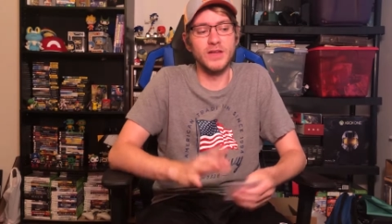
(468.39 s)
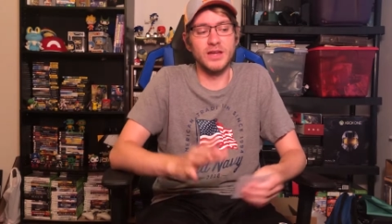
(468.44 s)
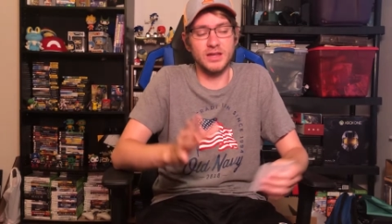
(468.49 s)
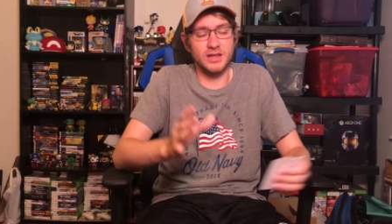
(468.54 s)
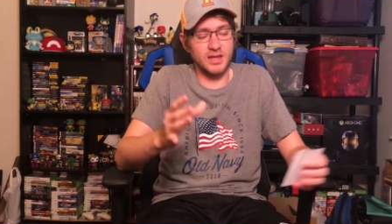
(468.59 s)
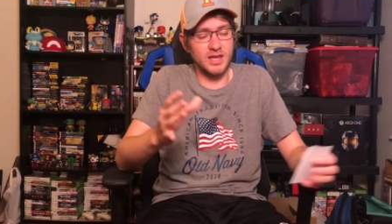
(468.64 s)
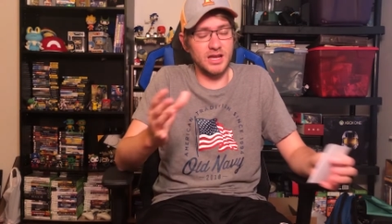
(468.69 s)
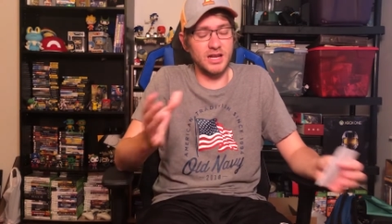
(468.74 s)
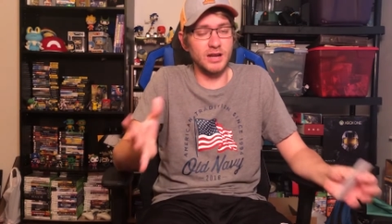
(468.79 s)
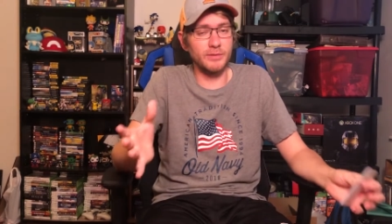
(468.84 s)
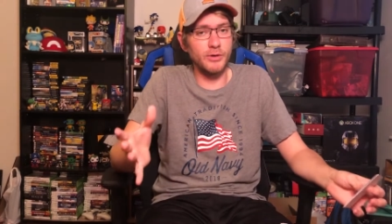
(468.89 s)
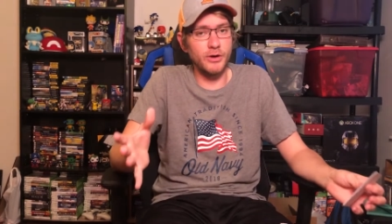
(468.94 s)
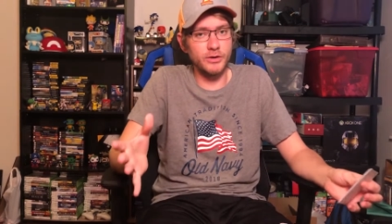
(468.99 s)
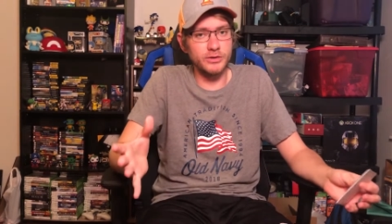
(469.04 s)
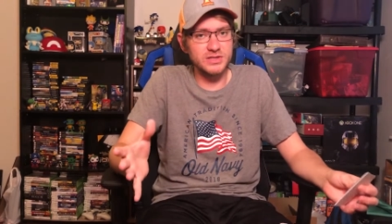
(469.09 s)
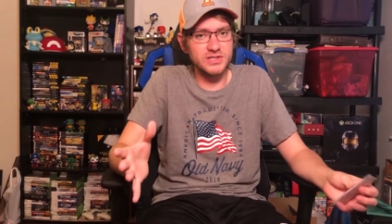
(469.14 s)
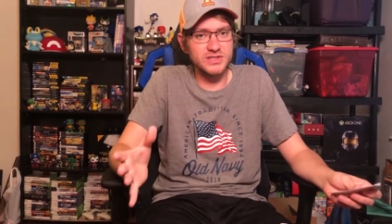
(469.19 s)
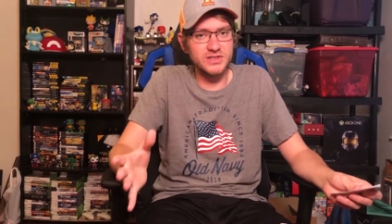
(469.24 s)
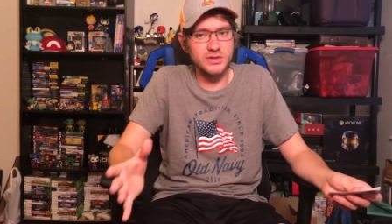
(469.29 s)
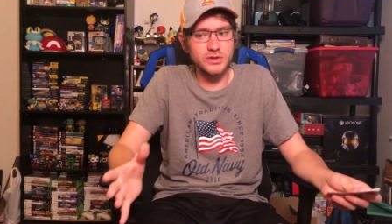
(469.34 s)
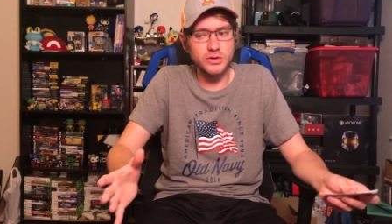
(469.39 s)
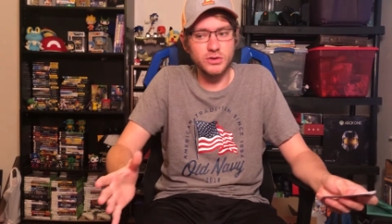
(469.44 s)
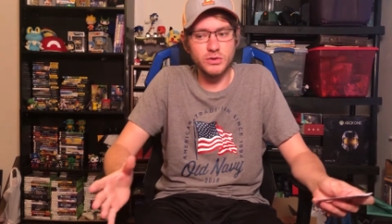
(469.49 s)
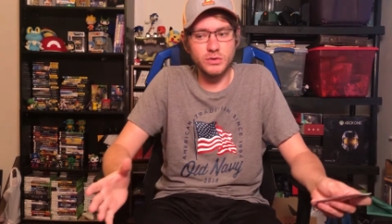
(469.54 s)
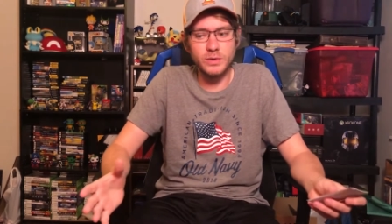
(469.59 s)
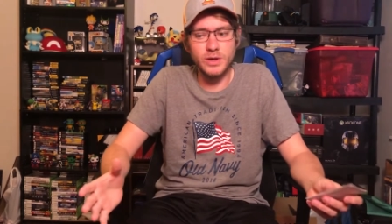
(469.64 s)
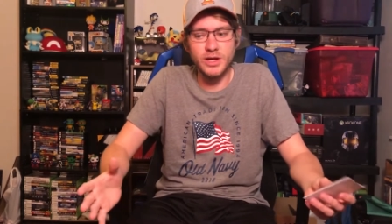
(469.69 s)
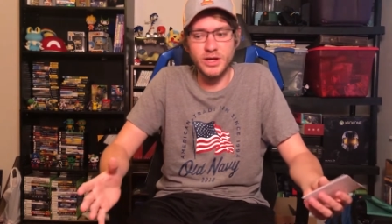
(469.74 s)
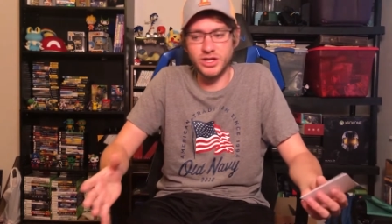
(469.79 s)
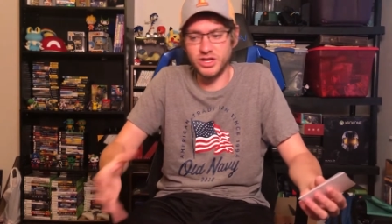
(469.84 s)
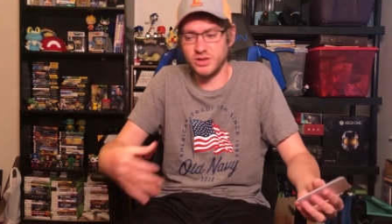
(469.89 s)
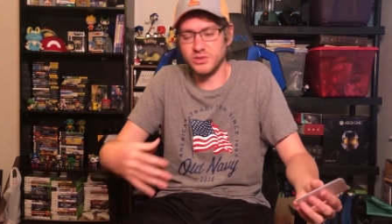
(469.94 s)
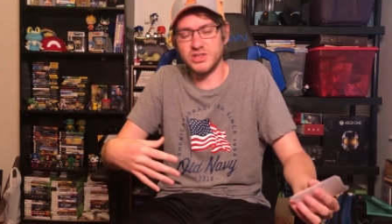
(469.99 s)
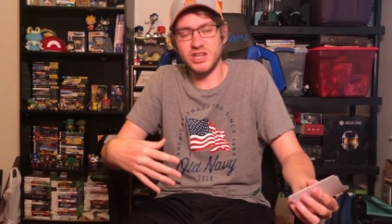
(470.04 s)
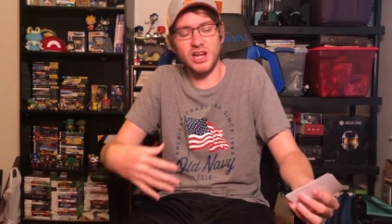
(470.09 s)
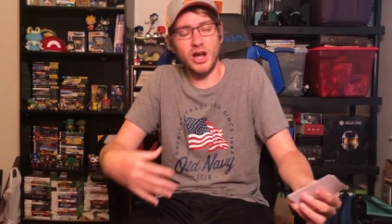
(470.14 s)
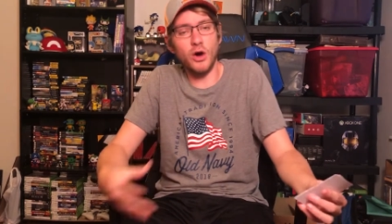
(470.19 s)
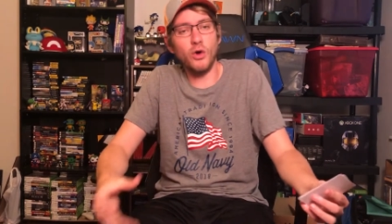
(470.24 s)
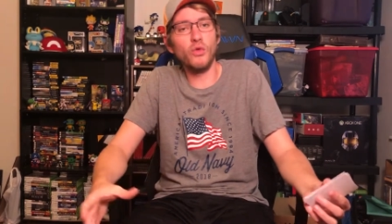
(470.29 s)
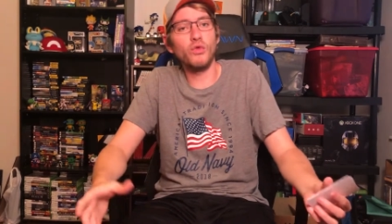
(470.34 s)
Kingdom Hearts two
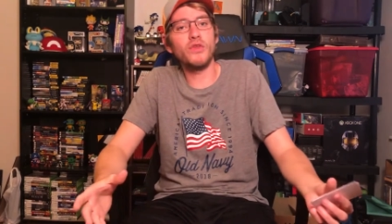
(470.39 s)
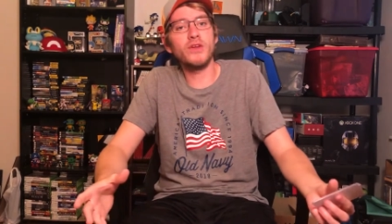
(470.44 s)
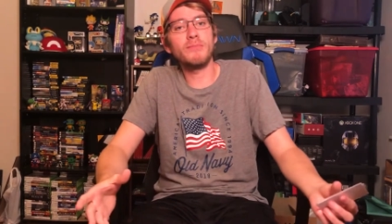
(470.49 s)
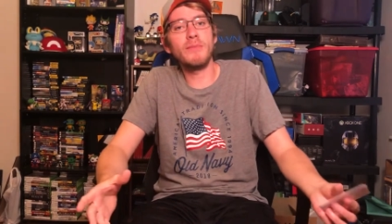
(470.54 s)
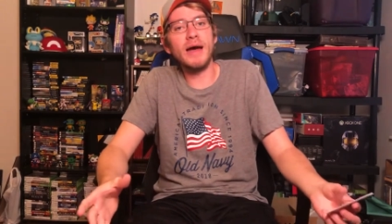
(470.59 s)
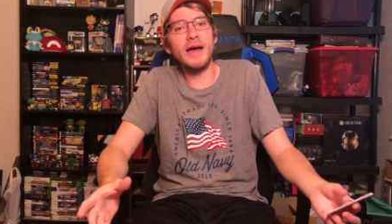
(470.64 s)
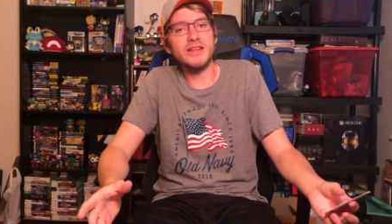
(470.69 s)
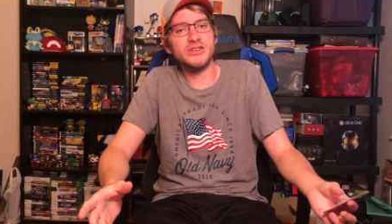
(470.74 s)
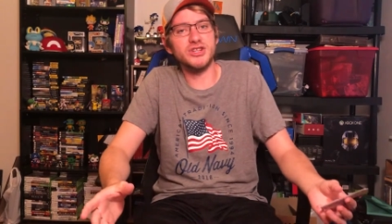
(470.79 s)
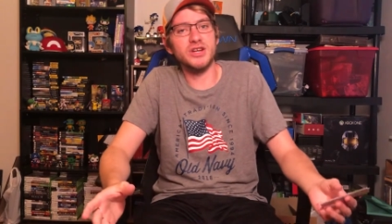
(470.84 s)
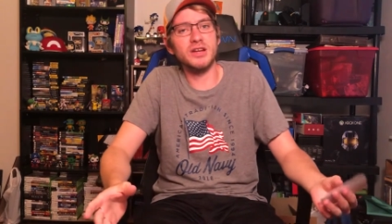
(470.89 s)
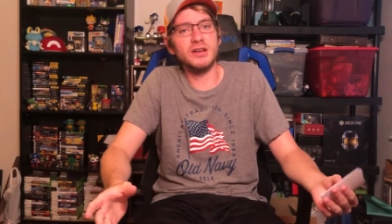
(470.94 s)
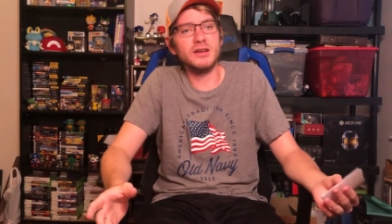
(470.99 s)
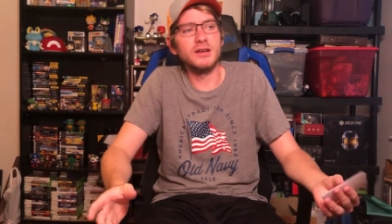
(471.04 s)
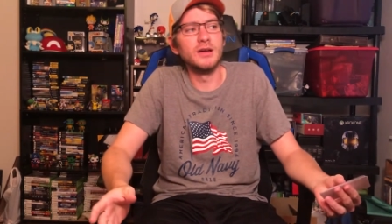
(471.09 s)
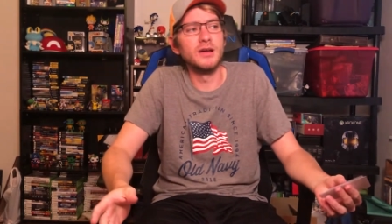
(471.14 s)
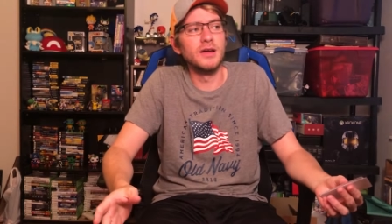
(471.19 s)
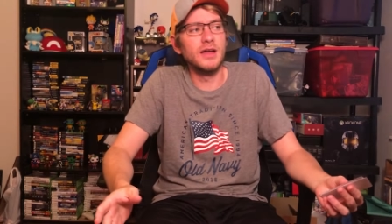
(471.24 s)
using only magic,